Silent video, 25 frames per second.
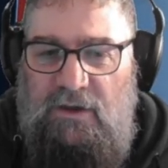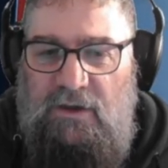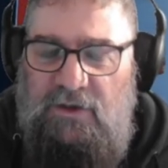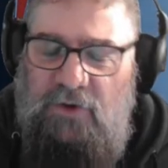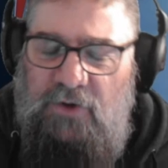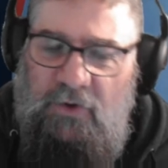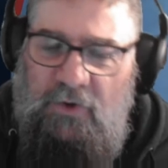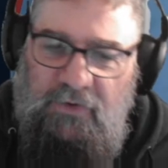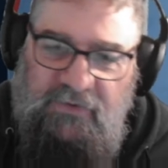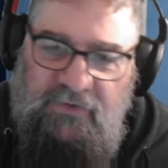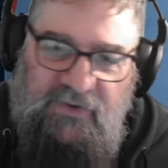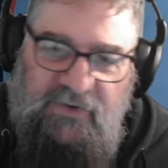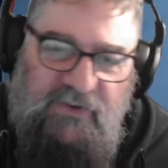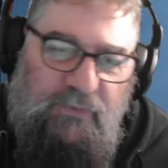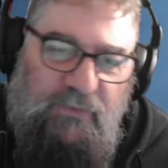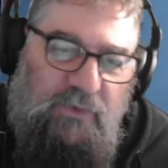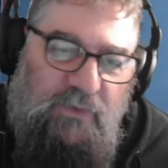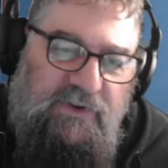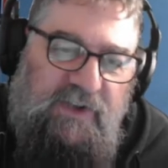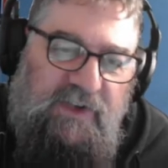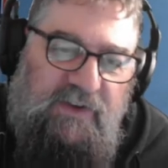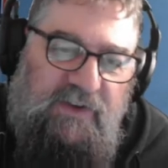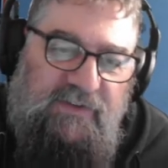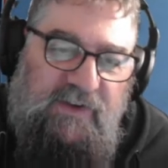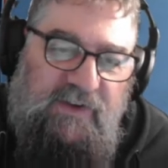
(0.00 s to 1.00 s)
Notice this
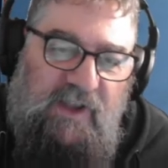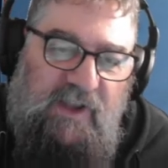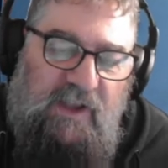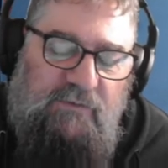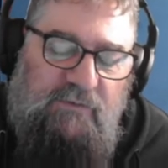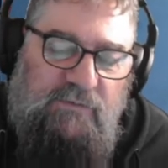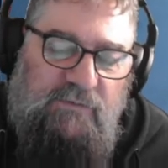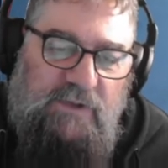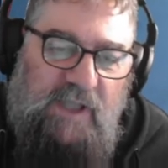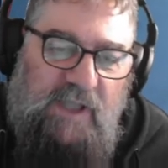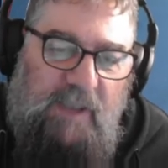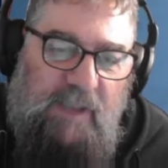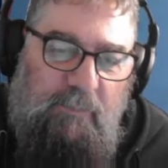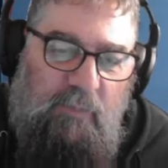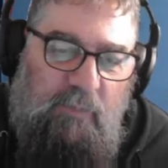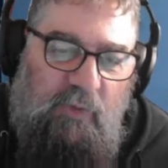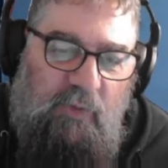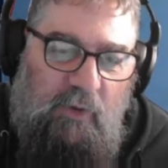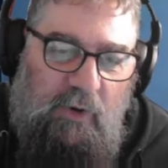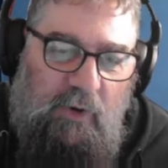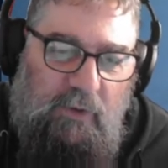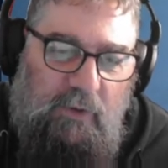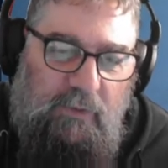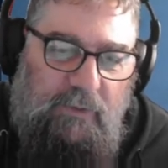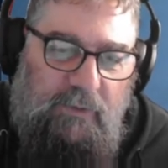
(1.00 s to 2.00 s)
one doesn't have lap
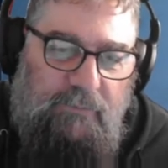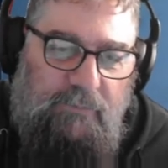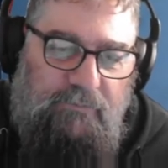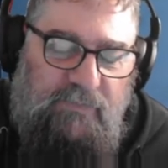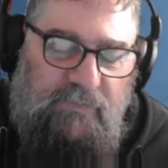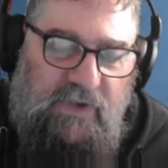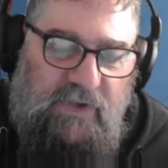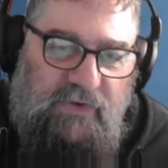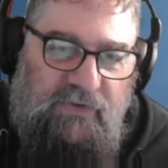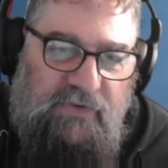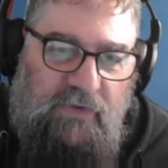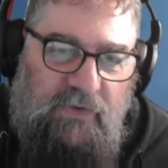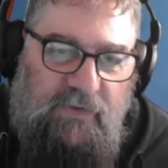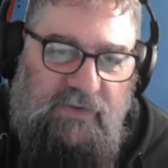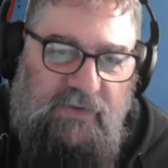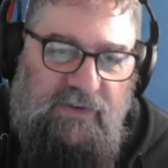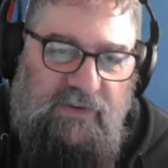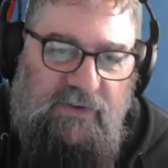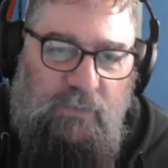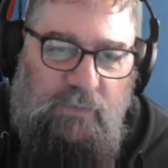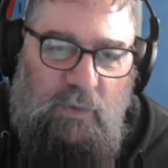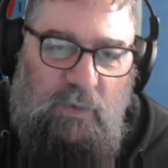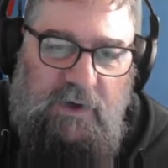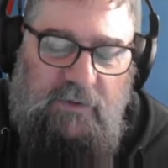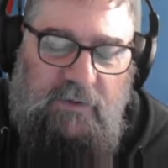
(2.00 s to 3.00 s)
though. So this
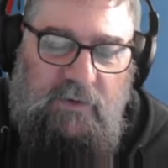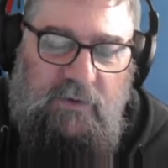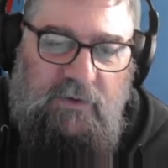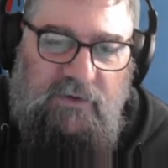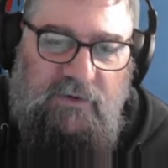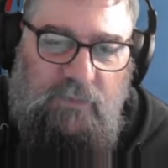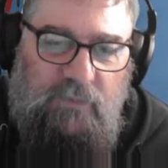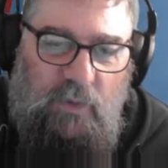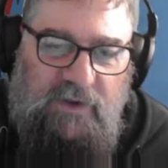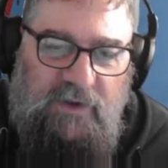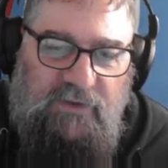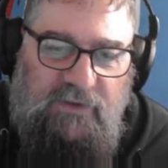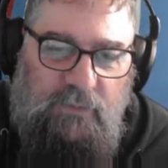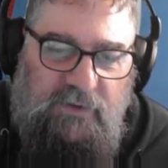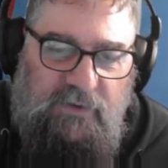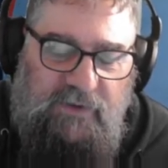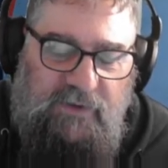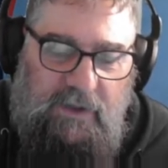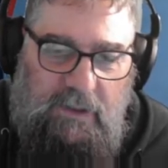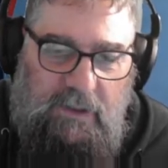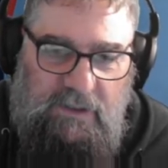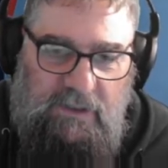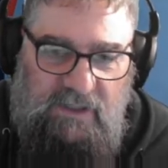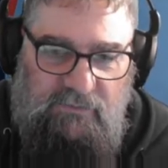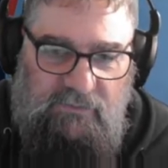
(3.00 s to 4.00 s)
is one of those ones with
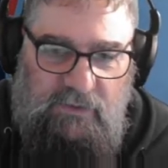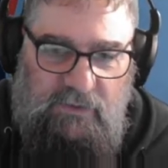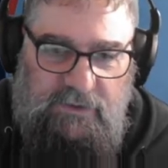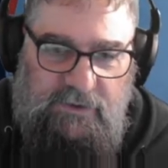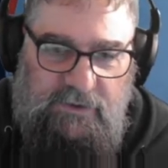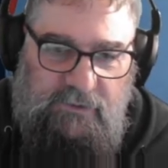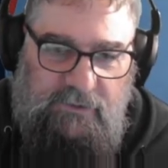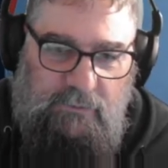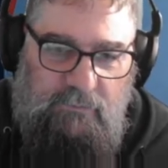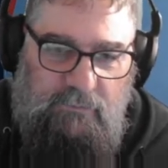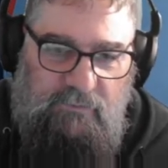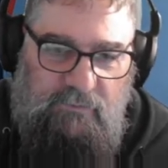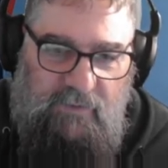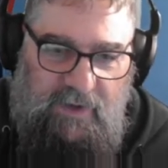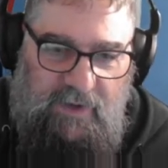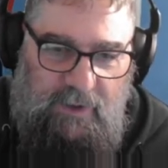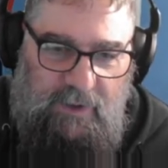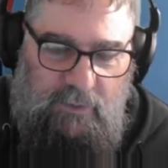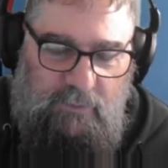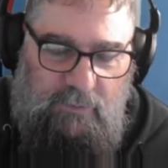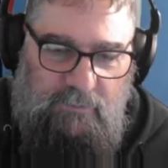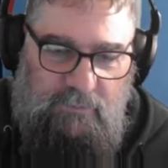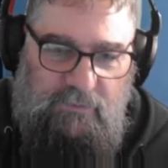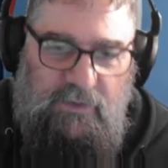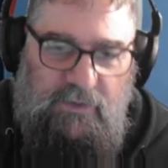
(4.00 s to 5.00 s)
the clever little
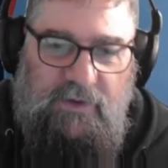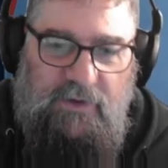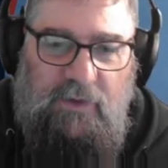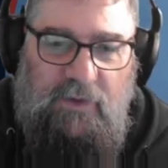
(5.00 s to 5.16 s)
valve that